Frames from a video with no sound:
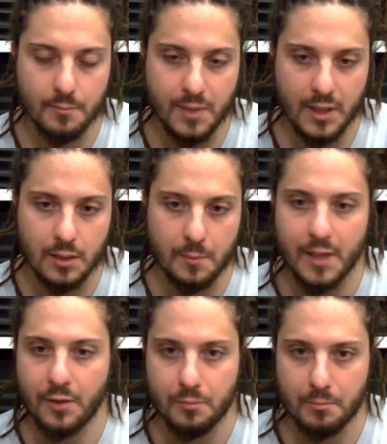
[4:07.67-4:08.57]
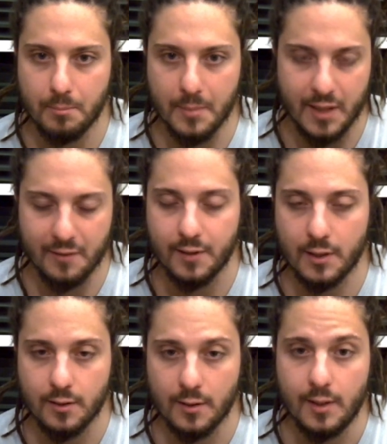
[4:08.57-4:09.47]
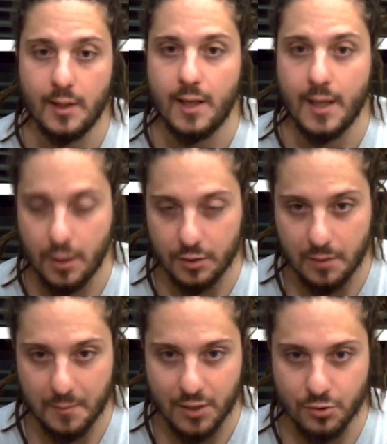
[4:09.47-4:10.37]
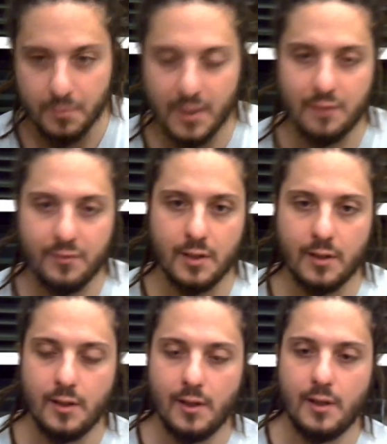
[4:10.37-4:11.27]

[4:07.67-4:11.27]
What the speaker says: being the minor benefic and not the major benefic,